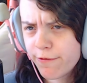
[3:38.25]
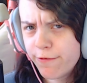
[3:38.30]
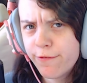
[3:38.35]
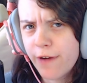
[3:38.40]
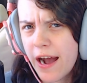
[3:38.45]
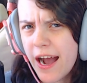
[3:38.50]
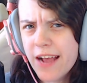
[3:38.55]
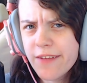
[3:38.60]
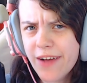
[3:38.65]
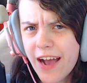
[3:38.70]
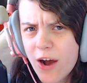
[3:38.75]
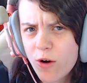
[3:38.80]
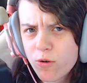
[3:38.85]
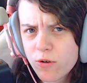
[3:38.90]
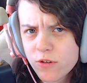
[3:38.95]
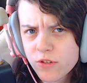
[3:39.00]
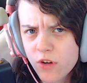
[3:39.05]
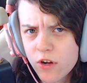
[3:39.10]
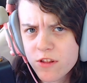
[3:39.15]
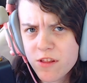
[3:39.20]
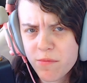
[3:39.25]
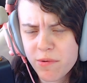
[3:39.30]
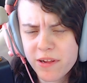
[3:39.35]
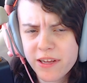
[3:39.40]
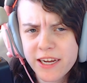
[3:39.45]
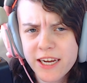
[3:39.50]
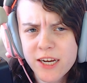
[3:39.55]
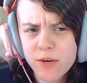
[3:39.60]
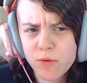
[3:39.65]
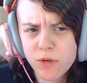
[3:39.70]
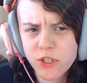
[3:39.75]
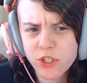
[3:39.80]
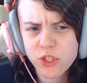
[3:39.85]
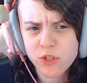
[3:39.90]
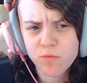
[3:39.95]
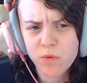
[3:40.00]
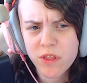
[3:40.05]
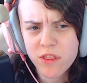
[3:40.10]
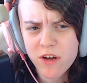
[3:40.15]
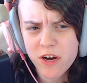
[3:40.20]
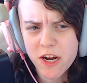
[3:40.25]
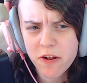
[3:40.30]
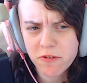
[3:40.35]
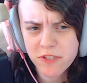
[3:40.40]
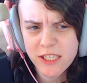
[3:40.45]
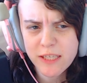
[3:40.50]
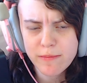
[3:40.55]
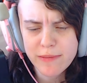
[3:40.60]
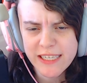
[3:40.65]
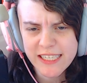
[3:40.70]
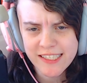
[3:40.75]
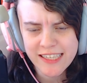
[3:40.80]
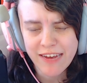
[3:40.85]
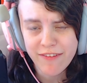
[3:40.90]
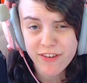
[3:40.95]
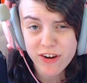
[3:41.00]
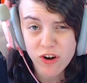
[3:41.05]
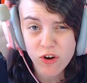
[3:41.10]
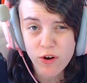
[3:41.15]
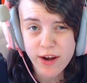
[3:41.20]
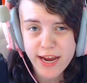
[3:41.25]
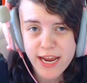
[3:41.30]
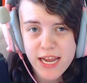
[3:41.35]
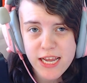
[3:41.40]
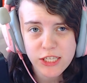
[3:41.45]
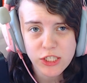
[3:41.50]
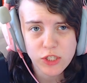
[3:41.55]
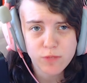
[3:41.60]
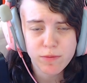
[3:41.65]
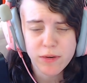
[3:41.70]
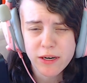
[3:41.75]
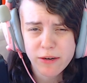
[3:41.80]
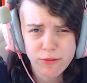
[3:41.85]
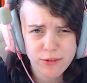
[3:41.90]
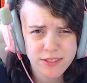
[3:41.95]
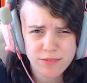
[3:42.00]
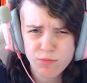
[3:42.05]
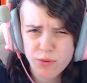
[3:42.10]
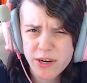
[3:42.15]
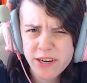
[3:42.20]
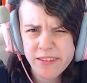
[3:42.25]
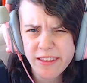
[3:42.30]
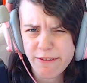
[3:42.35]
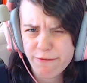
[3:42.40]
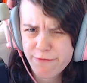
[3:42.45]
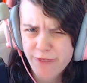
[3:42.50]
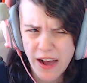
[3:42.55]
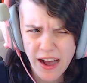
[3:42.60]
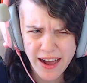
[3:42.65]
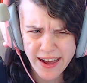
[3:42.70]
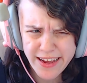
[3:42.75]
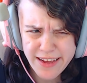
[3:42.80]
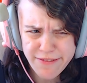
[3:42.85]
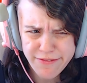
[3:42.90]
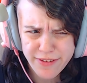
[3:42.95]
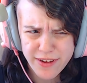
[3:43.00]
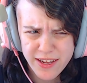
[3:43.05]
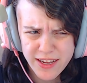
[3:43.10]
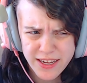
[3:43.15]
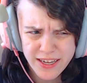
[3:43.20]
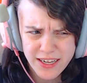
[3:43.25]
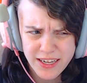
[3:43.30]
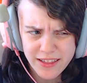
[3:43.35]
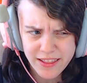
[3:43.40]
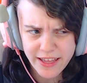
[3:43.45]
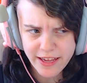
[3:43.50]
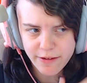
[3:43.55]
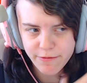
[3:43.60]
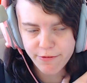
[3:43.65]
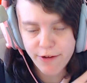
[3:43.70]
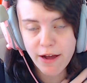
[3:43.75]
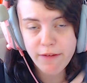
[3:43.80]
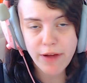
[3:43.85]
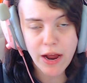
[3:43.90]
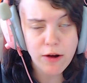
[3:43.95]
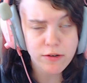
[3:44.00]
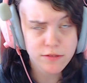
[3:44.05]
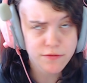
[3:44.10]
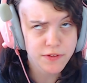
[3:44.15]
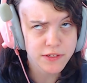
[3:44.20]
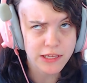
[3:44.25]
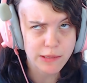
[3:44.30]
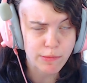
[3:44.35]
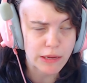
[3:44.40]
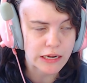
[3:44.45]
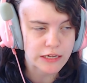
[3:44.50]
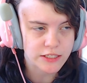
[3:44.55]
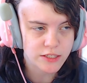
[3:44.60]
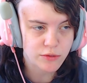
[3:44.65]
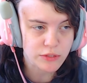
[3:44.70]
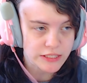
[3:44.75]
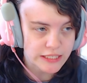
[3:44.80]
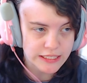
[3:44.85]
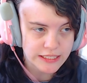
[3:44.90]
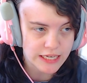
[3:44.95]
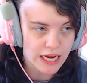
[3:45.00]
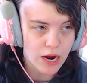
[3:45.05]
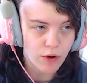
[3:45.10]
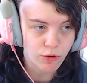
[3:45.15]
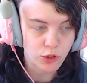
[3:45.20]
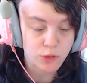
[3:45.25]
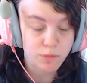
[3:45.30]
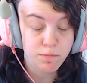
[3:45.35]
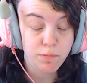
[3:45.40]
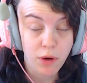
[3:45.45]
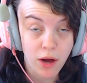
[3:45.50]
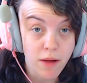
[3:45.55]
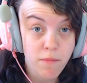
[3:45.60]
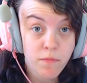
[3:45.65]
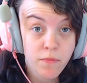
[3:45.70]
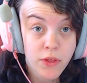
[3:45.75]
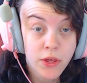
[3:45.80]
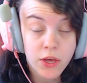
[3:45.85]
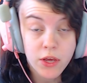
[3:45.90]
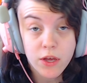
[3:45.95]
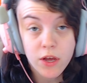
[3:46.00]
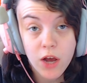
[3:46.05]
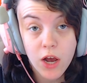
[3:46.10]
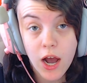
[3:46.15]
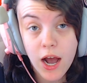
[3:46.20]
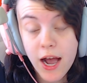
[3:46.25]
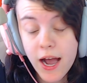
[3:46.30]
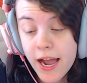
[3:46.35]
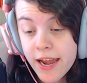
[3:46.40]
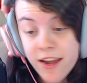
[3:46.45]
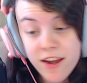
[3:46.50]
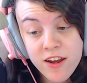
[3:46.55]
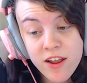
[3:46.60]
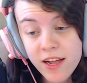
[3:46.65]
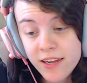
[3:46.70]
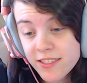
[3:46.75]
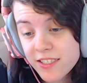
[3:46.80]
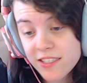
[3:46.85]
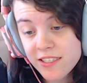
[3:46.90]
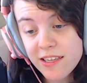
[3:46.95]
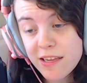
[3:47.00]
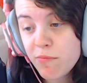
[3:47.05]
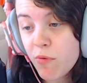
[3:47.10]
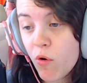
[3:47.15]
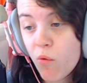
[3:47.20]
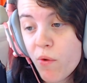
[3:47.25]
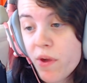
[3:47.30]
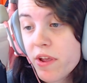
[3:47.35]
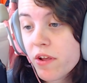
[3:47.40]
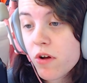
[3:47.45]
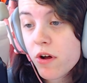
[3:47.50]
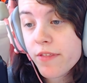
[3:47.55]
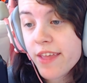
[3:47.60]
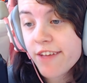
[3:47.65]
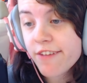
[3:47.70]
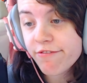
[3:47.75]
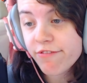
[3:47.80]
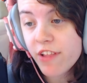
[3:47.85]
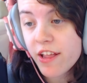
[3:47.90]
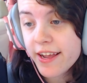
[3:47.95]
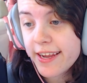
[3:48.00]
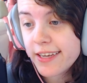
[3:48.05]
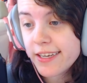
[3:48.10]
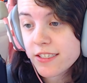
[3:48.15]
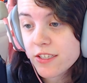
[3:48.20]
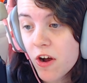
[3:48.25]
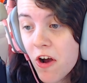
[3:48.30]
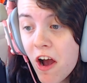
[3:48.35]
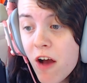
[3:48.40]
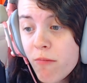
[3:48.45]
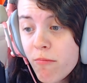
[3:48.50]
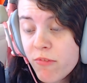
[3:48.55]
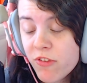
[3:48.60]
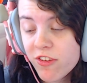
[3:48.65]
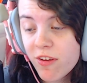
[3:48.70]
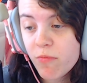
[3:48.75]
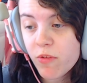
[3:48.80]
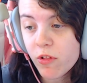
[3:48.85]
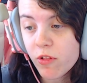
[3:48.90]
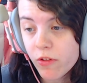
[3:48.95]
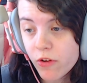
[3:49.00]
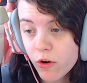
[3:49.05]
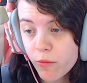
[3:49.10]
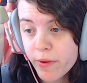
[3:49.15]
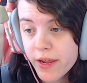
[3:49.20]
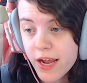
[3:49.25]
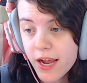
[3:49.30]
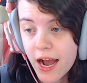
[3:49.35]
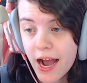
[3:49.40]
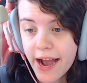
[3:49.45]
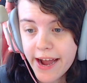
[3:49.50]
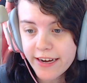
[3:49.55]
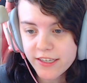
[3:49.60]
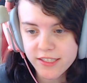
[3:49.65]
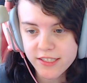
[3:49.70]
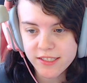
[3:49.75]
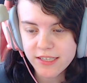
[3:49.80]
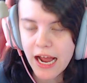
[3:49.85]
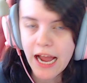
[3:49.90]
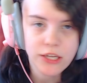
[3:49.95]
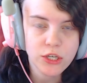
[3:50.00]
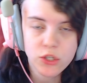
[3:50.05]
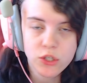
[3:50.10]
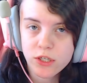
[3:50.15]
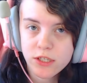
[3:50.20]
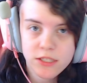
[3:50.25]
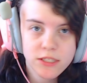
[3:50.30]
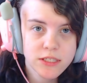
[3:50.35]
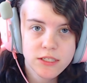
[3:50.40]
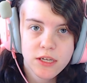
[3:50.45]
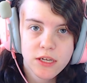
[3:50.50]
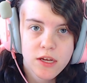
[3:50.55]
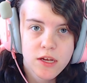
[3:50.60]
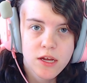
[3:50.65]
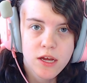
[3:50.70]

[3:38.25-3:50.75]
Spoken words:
5 hours on the plane, which we thought it was going to be 7 or 8, but it was weirdly 5. Like 5 hours and 50 minutes, so 6 hours. But I did not sleep a wink on that flight. Tom slept a little bit. I couldn't.